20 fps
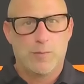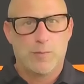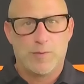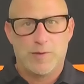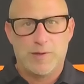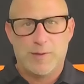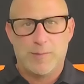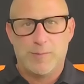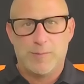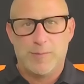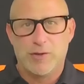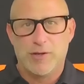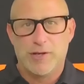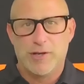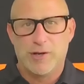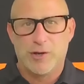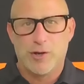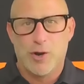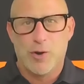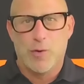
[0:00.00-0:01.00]
the ability
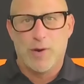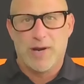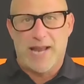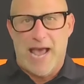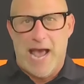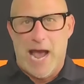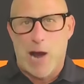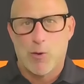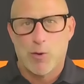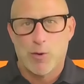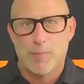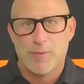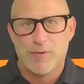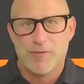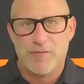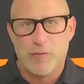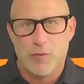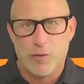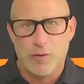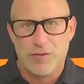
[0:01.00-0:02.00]
to go an hour
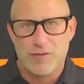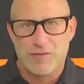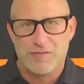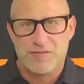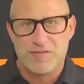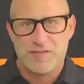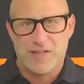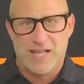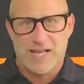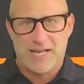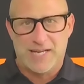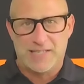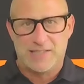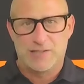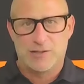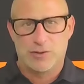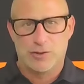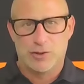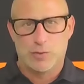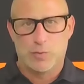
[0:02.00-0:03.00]
before the flight,
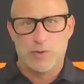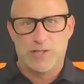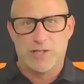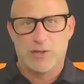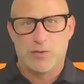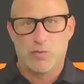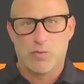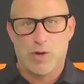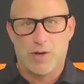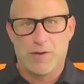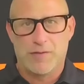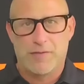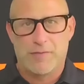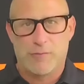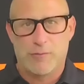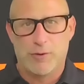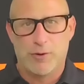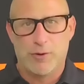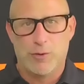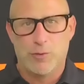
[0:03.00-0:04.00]
because we can run
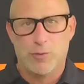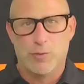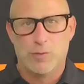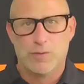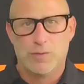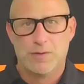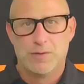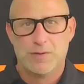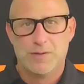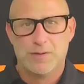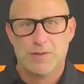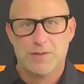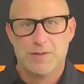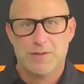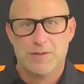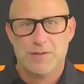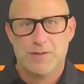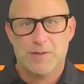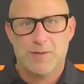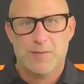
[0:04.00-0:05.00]
through
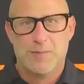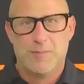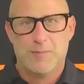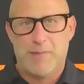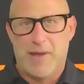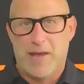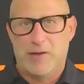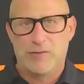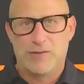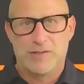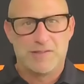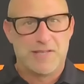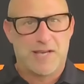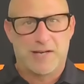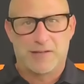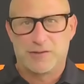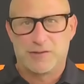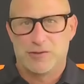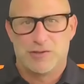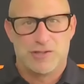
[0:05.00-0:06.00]
metal
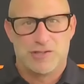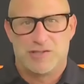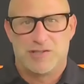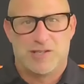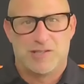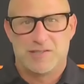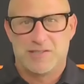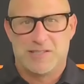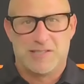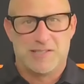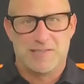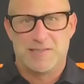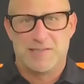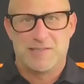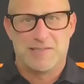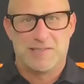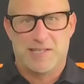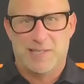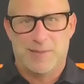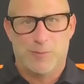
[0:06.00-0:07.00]
detector, just doesn't
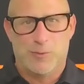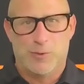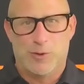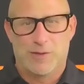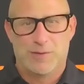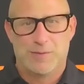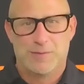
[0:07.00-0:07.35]
exist anymore.